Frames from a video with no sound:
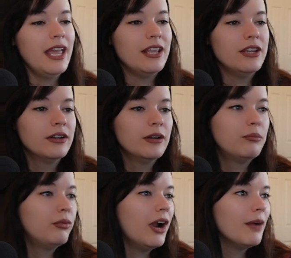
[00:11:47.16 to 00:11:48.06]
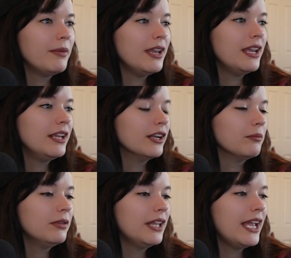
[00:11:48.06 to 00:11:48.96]
and you're propping your
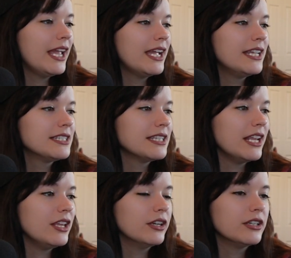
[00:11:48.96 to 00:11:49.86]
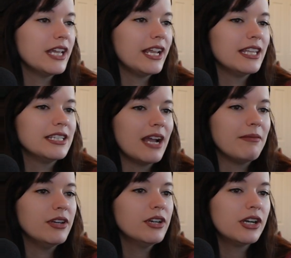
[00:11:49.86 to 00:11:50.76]
plants and you're taking the time
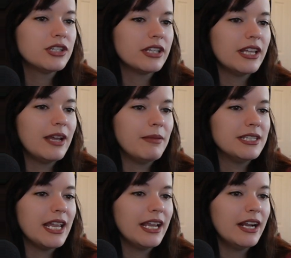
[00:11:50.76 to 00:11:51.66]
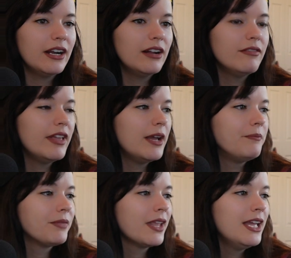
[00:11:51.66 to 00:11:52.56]
to nurture them and take care of them,